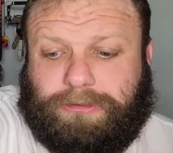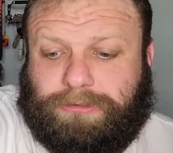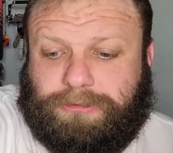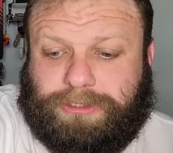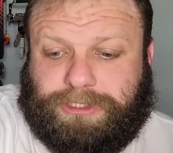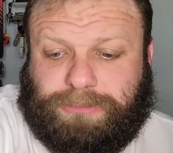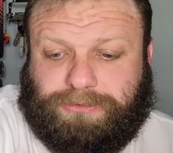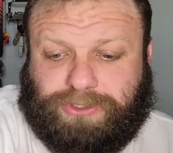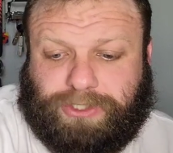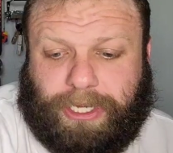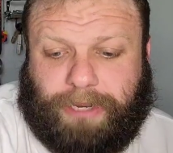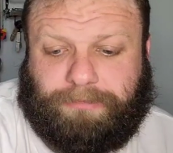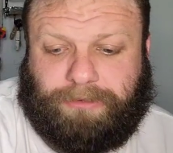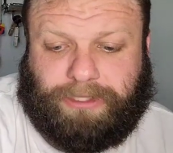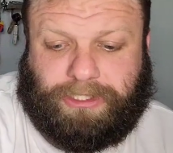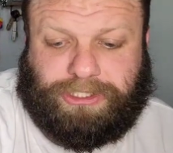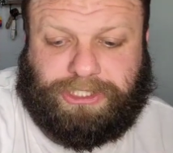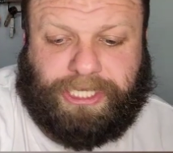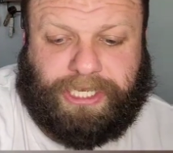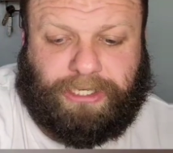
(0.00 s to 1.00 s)
Subscribe to the
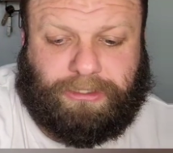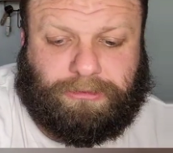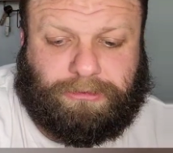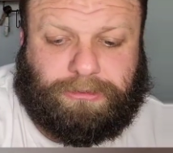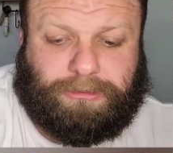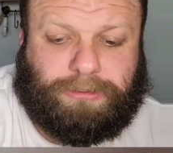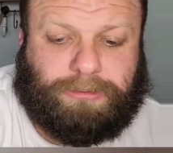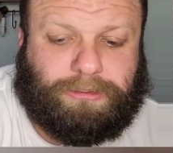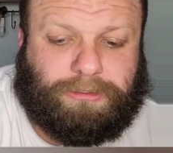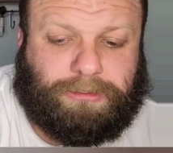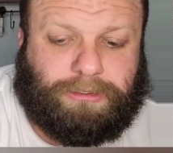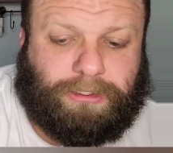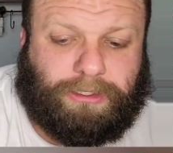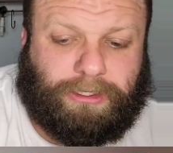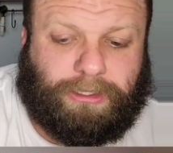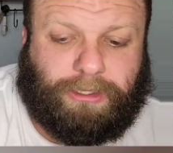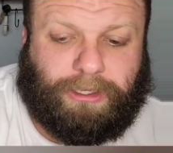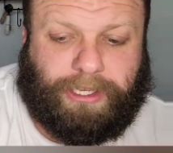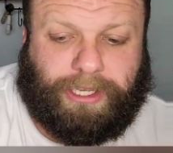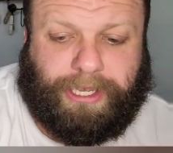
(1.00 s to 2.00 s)
channel,
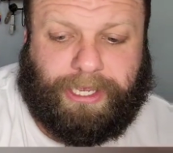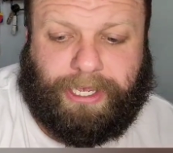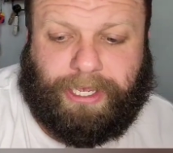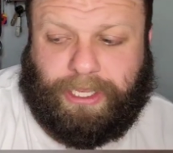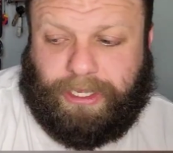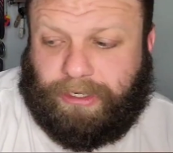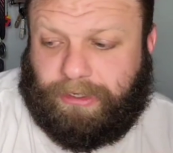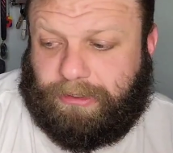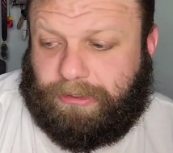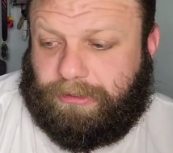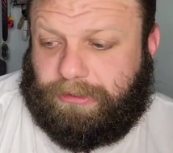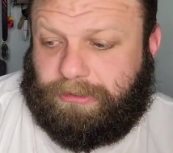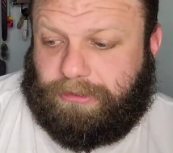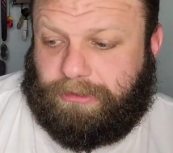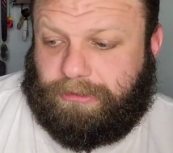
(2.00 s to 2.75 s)
and